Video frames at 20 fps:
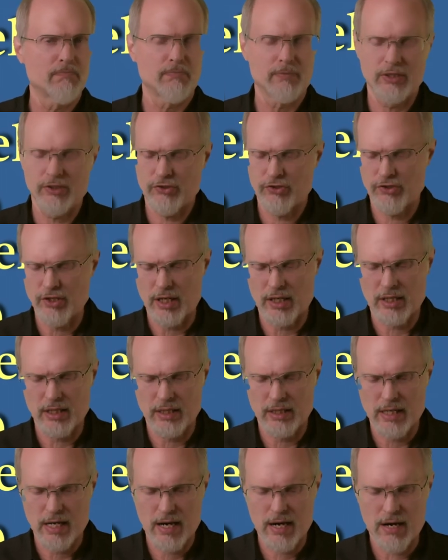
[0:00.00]
Let's check
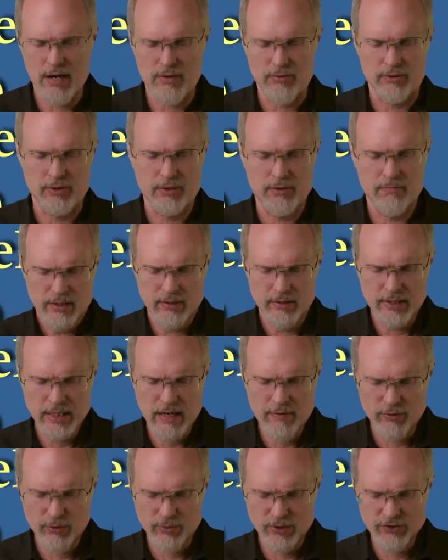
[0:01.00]
it out. Now,
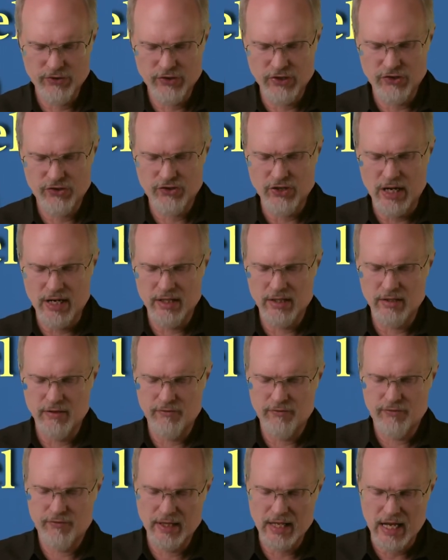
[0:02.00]
David was the son
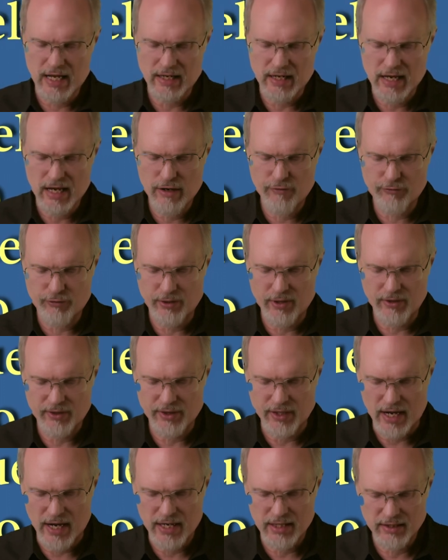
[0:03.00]
of that
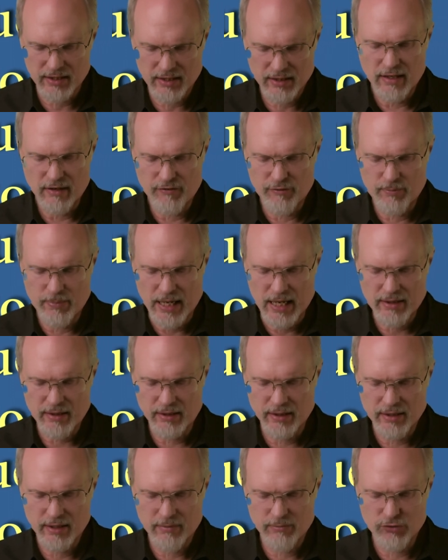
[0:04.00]
Ephrathite of
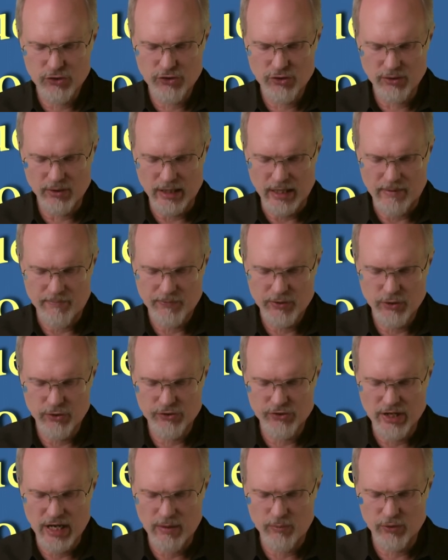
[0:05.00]
Bethlehem, Judah,
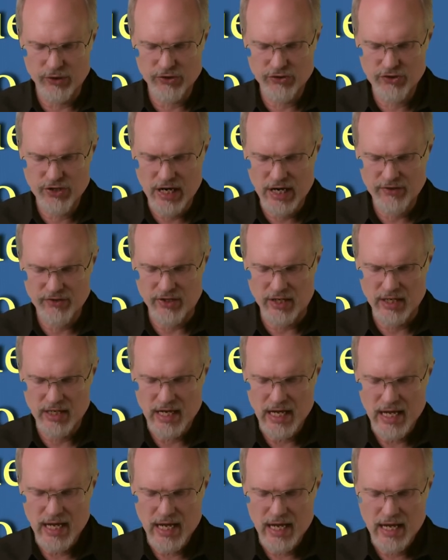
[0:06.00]
whose name was Jesse,
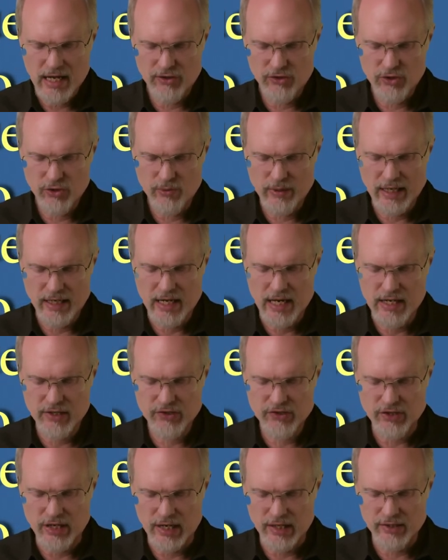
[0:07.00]
and who had eight
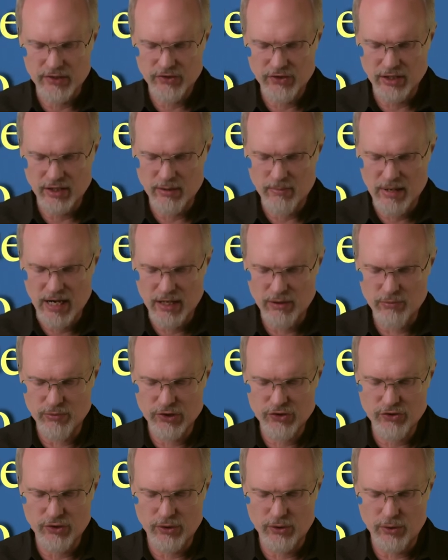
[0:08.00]
sons, and the man
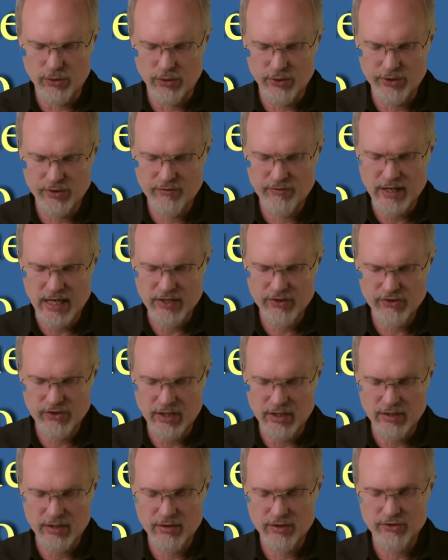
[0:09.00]
was old, advanced
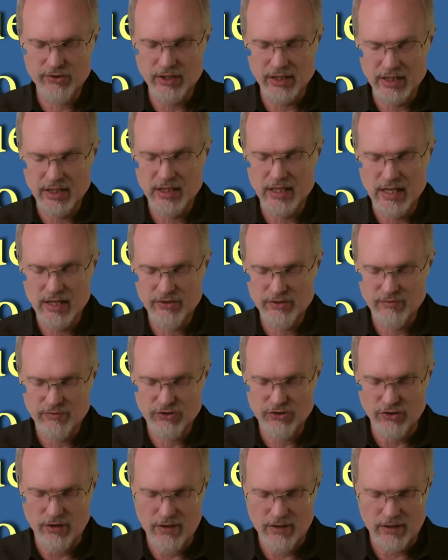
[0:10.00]
in years in the days of
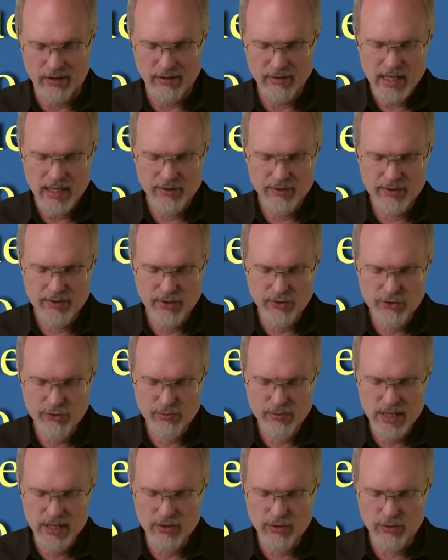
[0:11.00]
Saul. And the
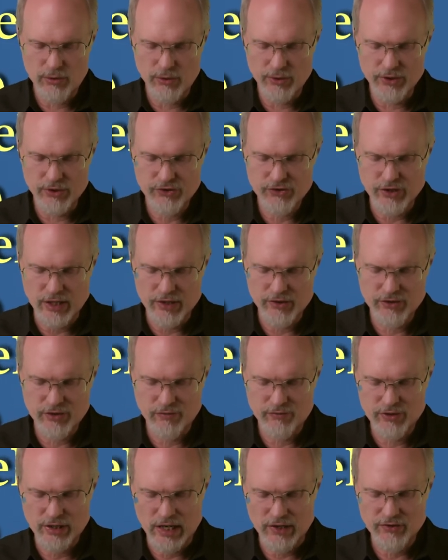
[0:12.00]
three oldest sons
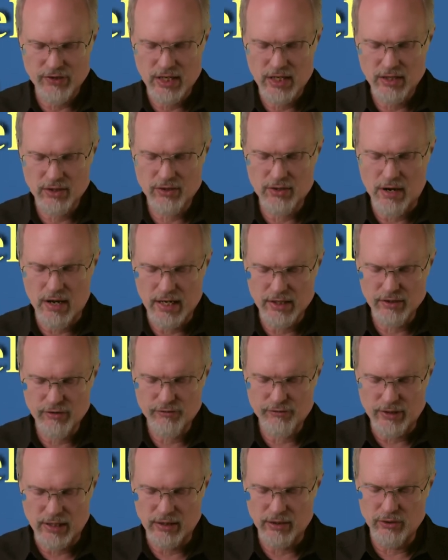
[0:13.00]
of Jesse had gone to
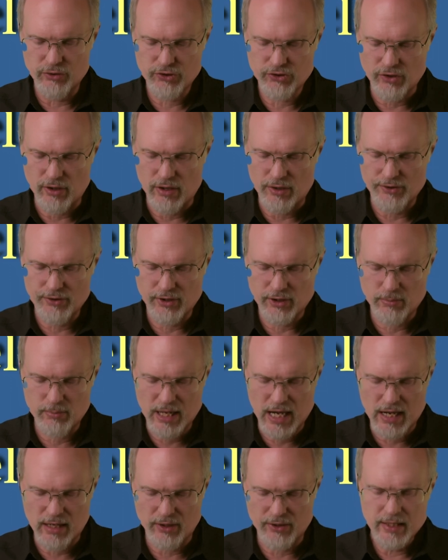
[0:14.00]
follow Saul to the
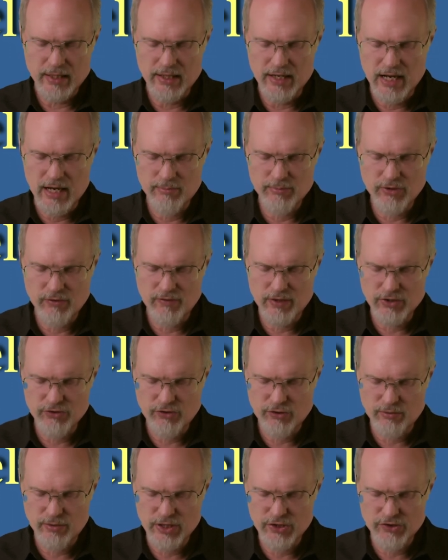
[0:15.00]
battle. The names of his
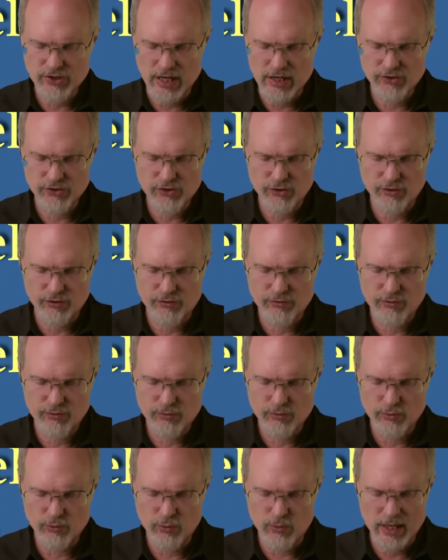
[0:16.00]
three sons who
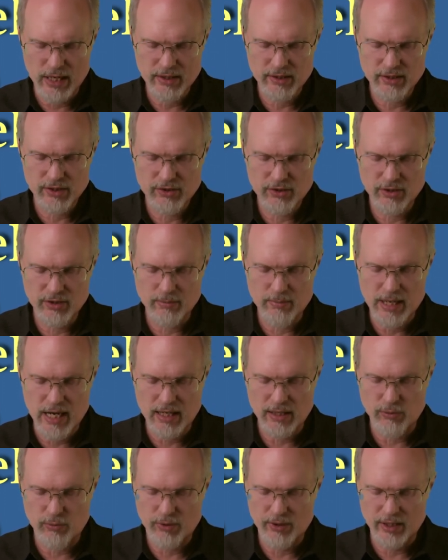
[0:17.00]
went to the
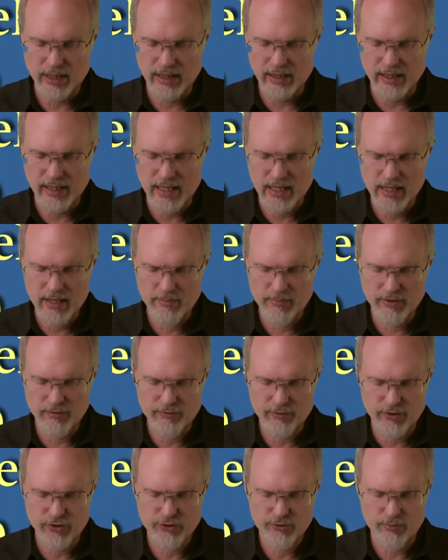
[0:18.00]
battle were Eliab, the
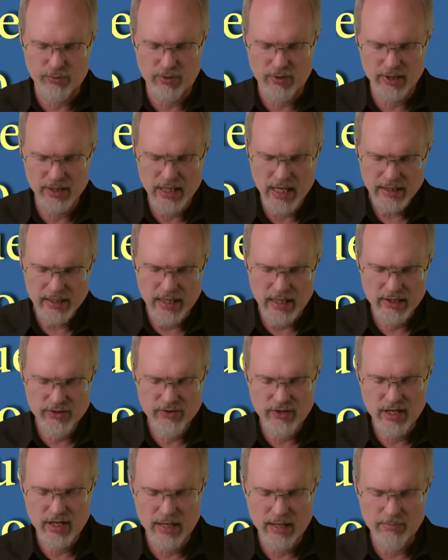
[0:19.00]
firstborn, next
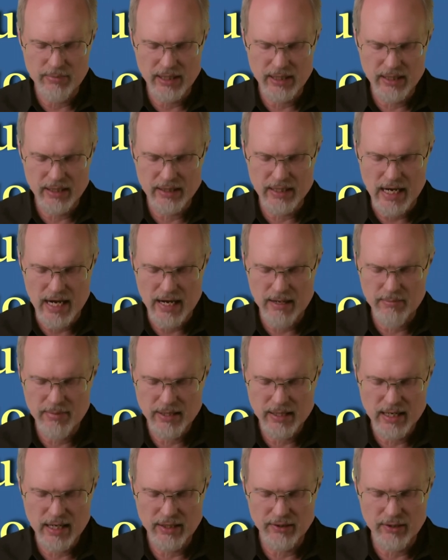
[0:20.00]
to him Abinadab,
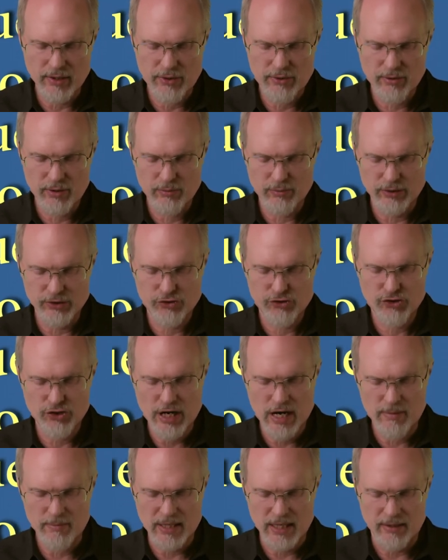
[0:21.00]
and the third was
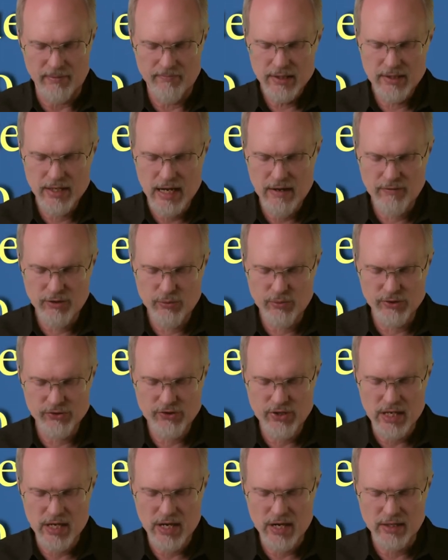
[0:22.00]
Shammah. David was
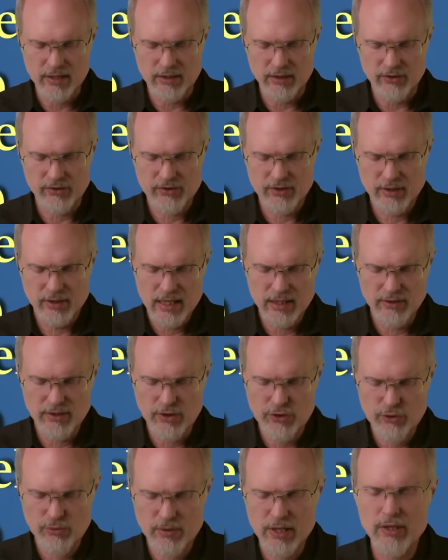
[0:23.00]
the youngest, and the
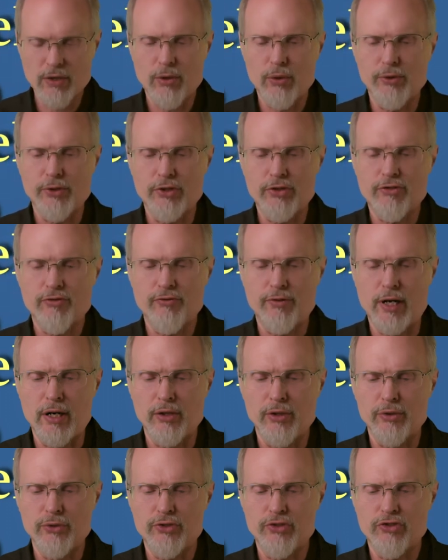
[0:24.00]
three oldest
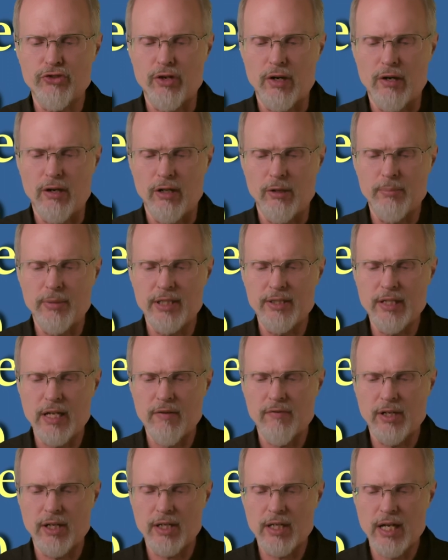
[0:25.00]
followed Saul, but
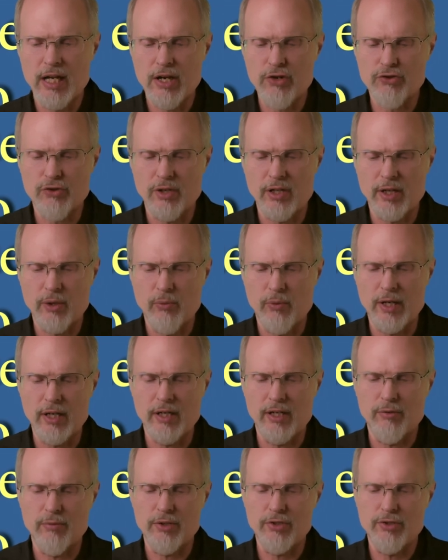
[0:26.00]
David occasionally went
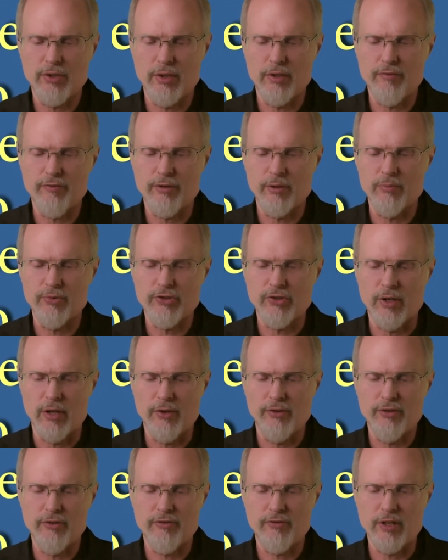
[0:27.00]
and returned from
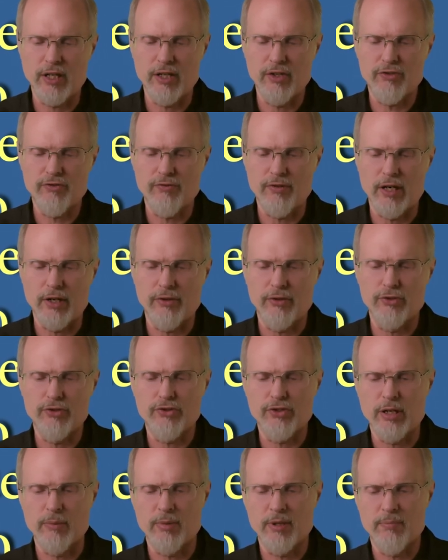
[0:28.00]
Saul to feed his father's
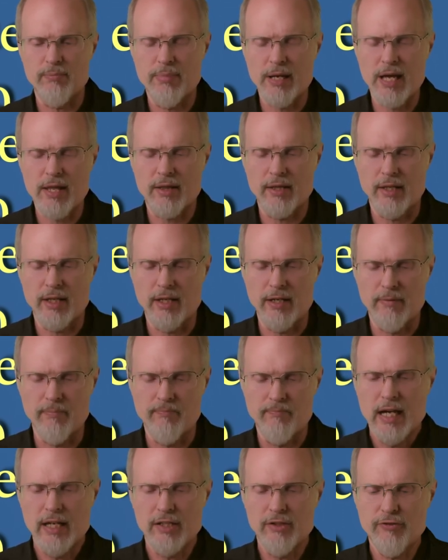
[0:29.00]
sheep at
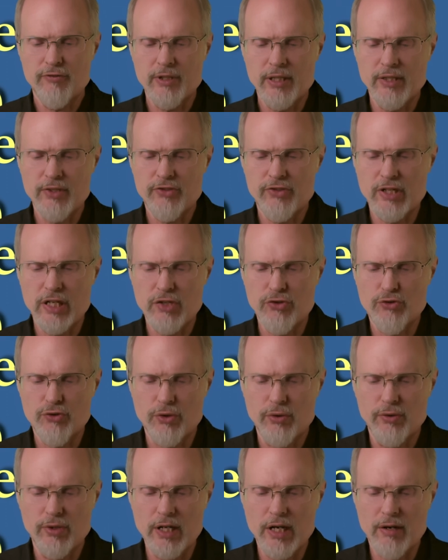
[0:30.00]
Bethlehem. And the Philistine
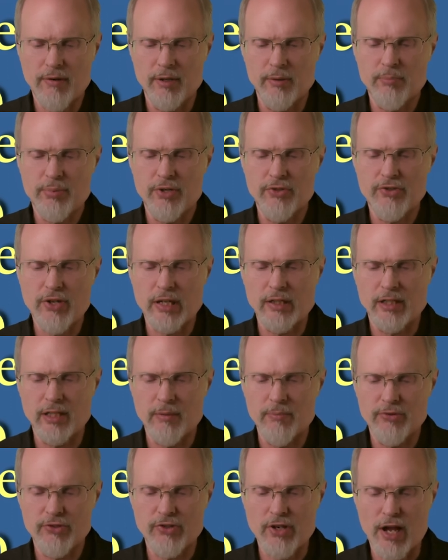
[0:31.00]
drew near and presented
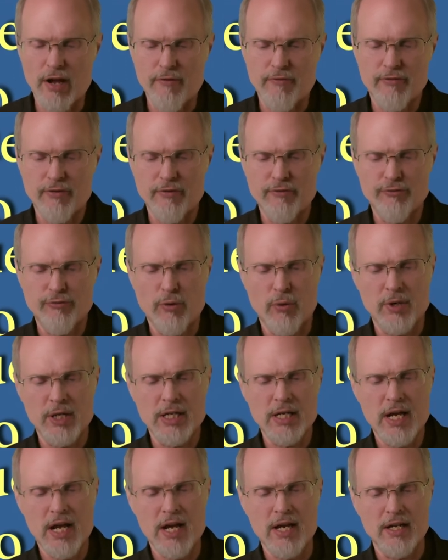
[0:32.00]
himself forty
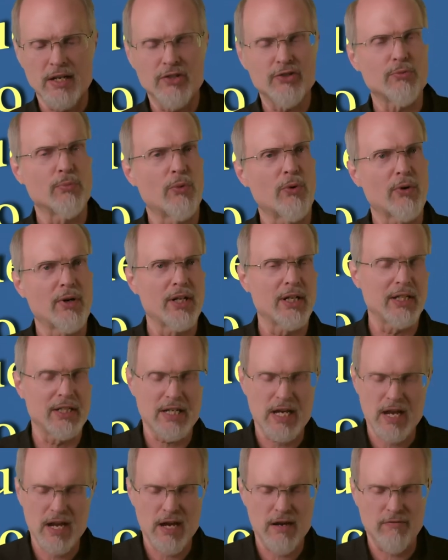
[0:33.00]
days, morning and
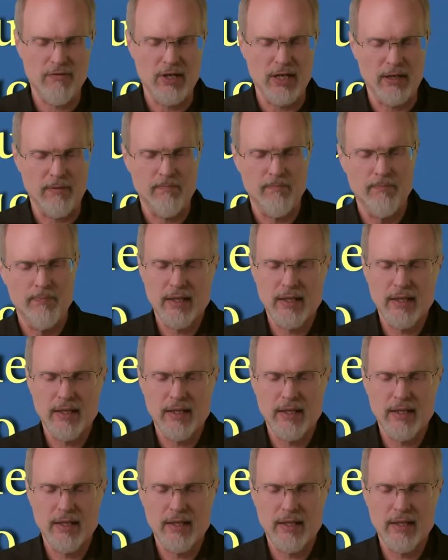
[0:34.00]
evening.